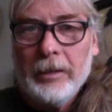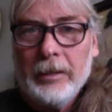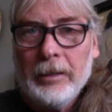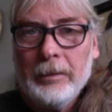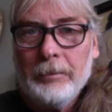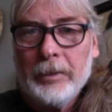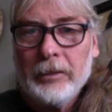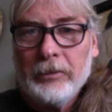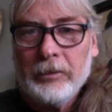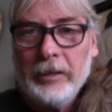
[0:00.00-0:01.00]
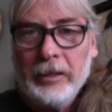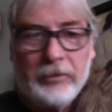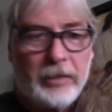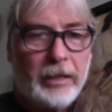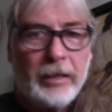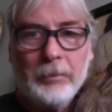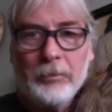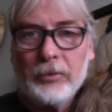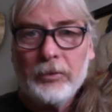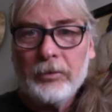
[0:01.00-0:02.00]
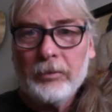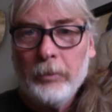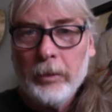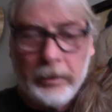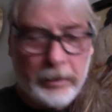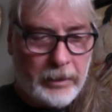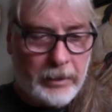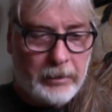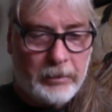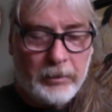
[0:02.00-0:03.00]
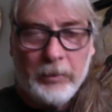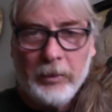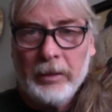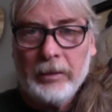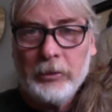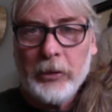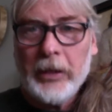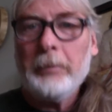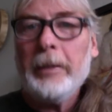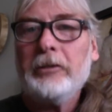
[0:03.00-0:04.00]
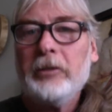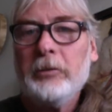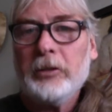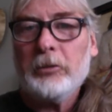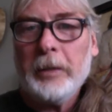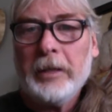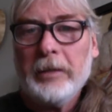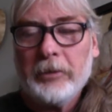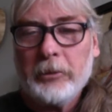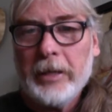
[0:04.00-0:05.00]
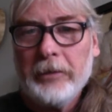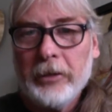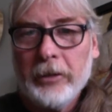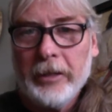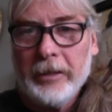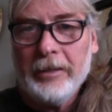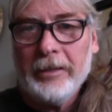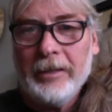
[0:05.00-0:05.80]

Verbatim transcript: Uh, because in these times where the where we Joanna Macy would speak of the great turning,